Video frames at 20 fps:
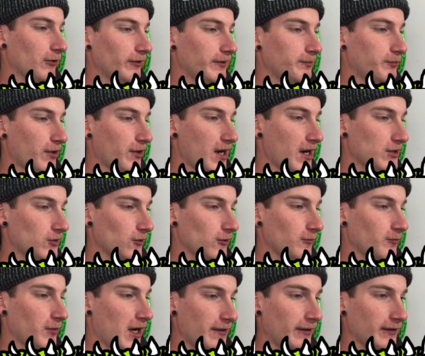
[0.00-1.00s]
really
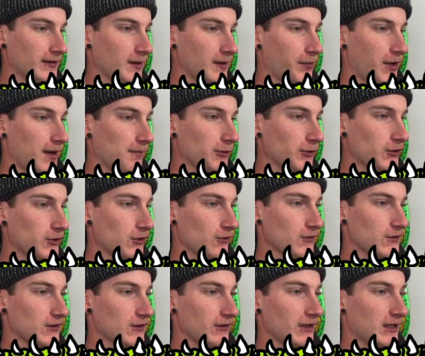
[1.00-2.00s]
pressured by like the
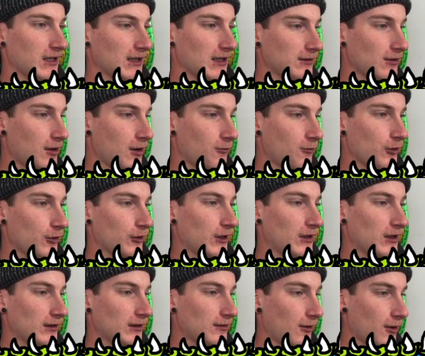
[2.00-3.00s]
publishers to like get the
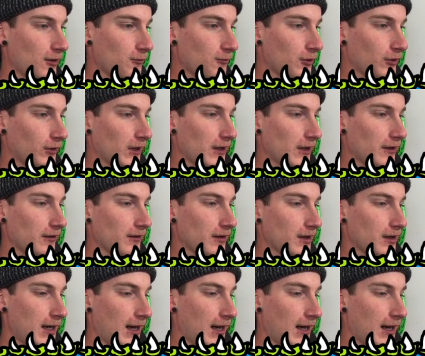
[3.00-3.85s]
artwork in,